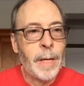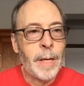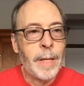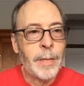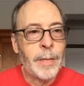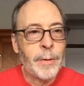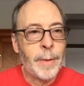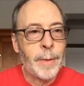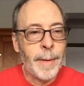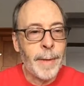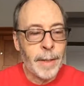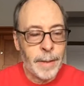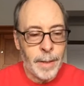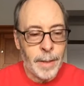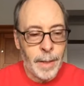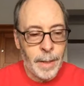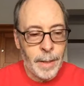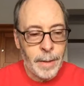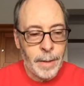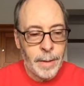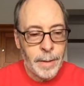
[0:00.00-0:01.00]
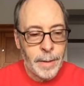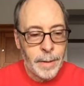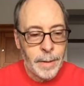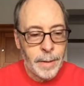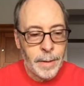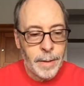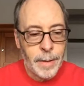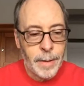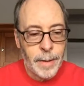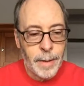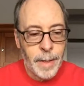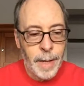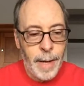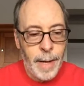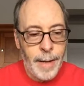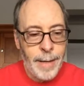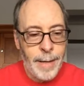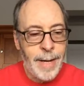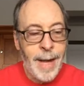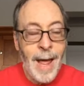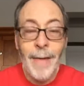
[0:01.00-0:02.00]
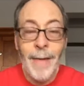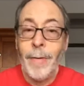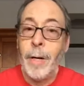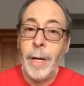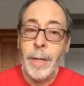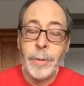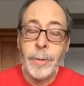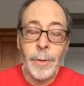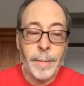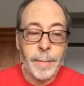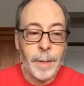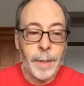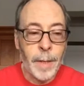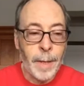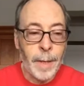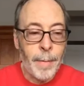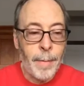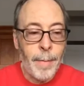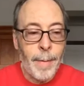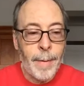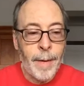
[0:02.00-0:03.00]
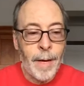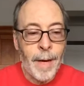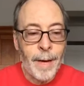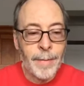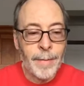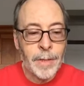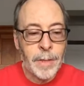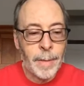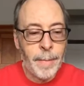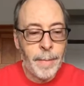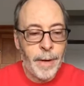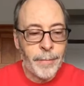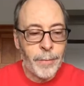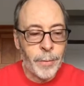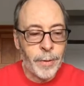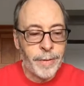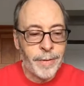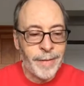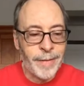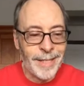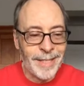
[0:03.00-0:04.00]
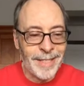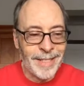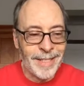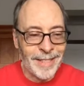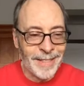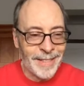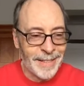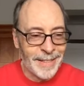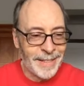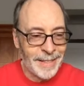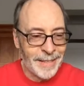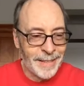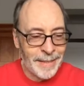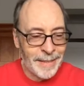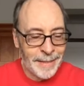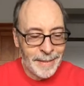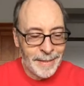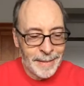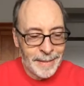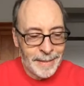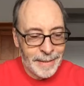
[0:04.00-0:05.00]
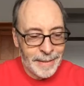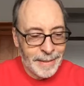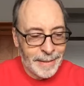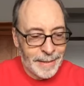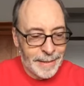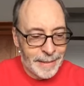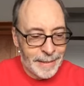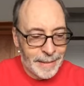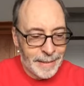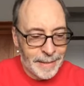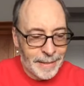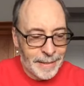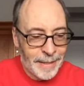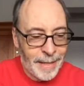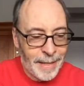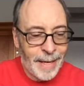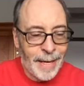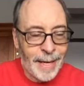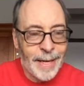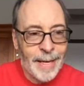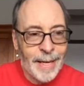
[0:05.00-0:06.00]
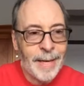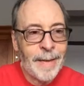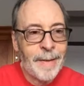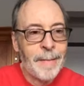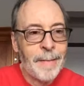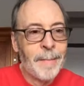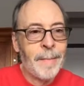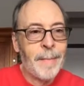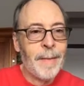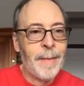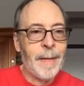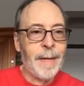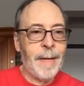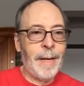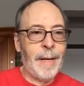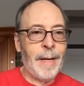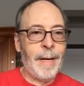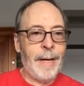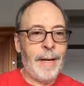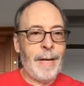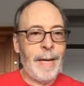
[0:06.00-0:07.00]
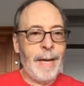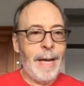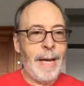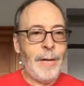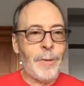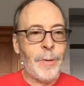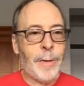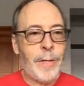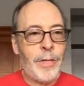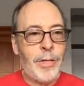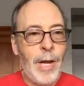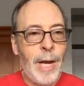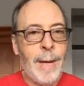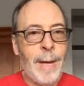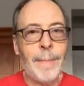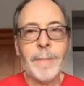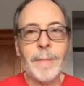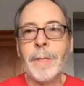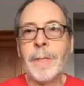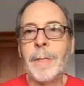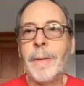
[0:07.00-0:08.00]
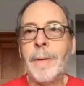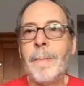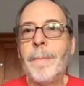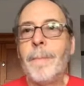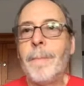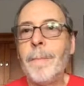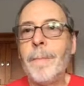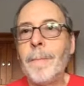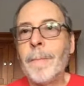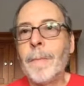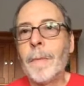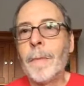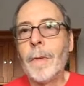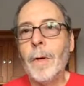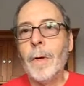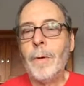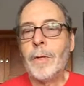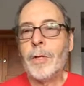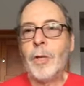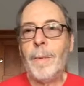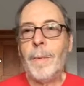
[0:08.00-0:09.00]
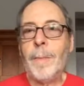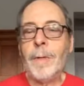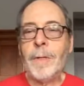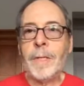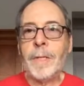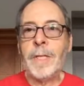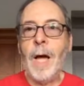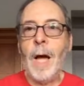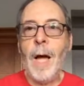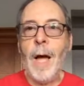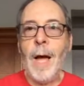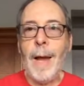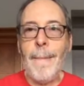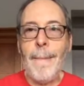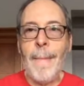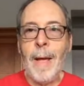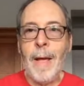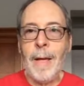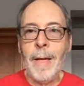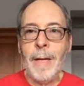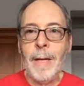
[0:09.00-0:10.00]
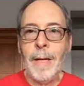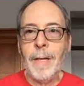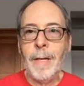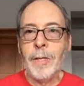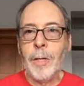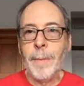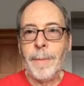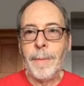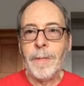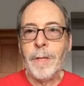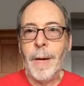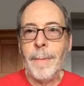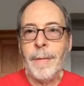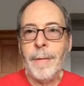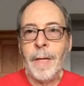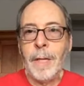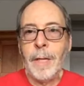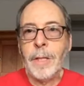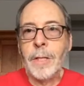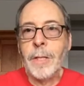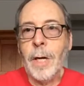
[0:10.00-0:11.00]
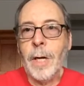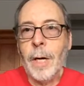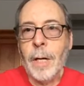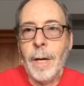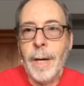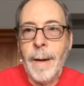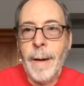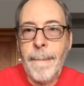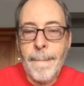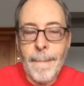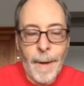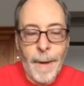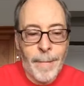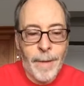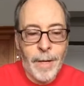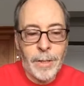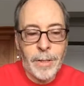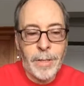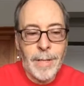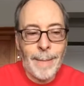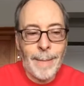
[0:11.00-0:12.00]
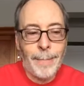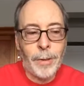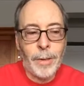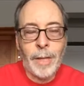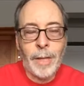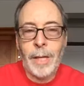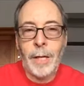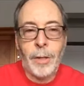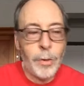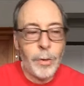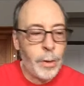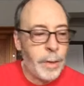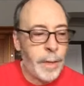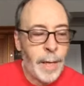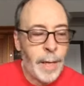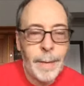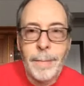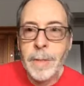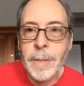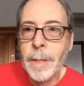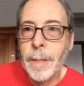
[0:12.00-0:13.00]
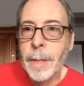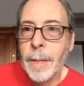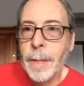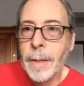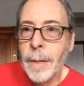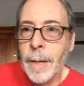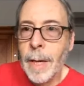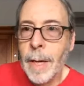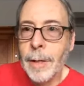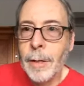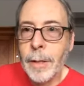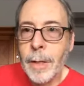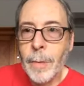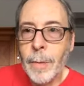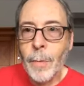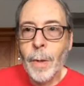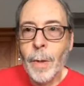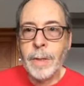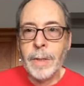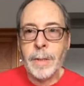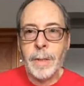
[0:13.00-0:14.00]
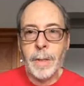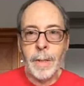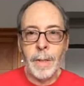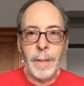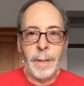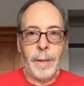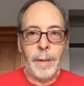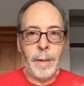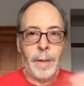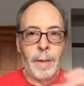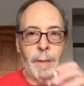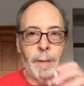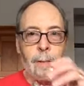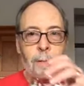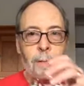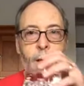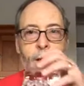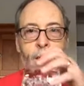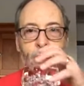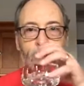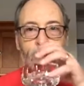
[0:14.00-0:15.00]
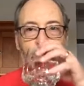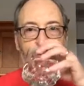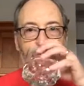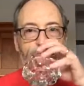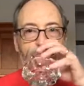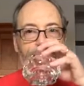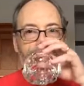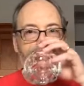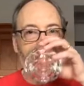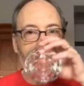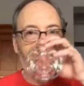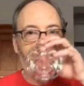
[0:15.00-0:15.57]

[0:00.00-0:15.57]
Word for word: eating ice cream out there. I didn't have any ice cream today, but maybe I'll have some after we're finished here. Okay. Uh, Andrew and James. Oh, it's almost time it's almost time to get started. I better stop looking at your names and look at what uh, look at the clock.